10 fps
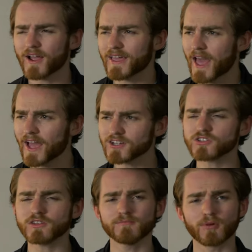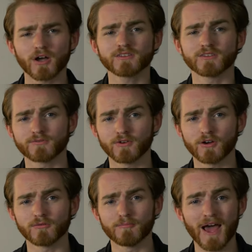I actually bought this
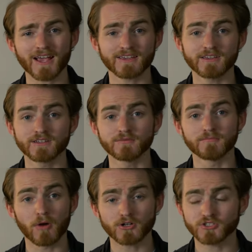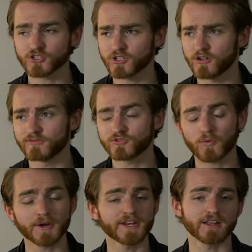phone back in March of
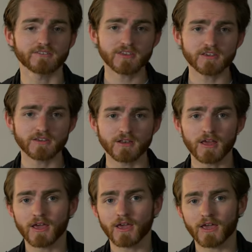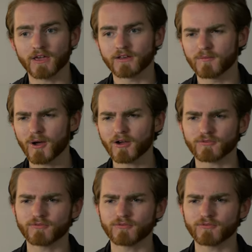2019 and about